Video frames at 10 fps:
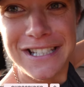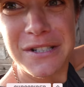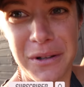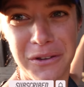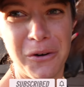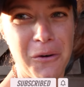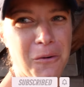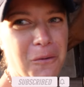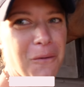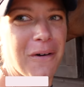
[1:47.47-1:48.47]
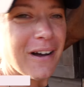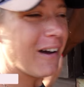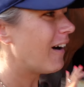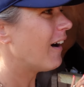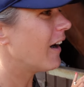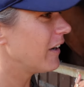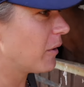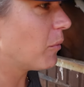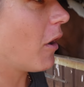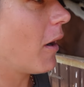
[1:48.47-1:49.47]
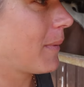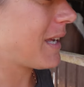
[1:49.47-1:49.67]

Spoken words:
So I thought, oh, I know what, I'm